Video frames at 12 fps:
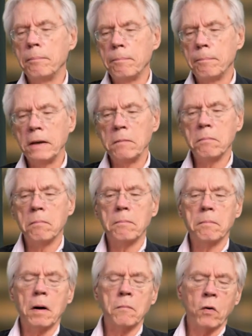be
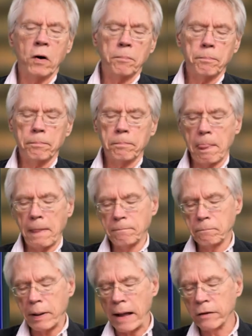a more
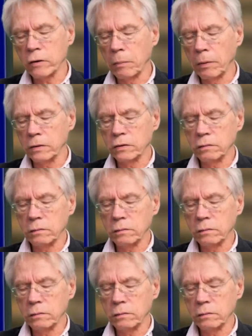palatable